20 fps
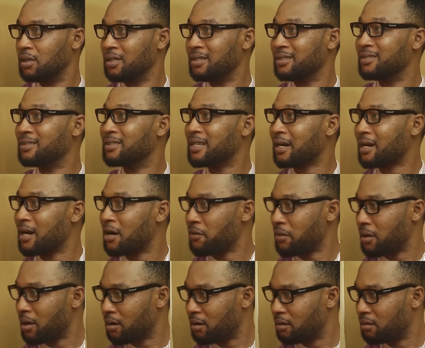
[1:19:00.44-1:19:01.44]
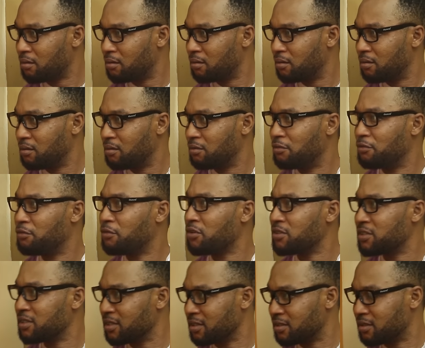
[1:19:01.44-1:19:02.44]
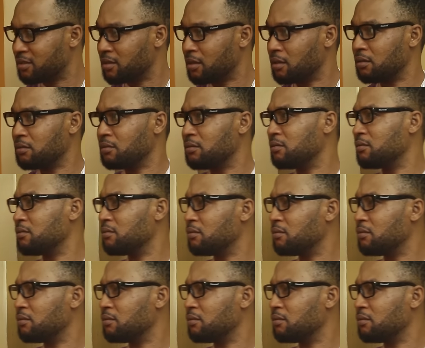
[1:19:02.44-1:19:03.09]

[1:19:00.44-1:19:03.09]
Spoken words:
in Zechariah 4:16,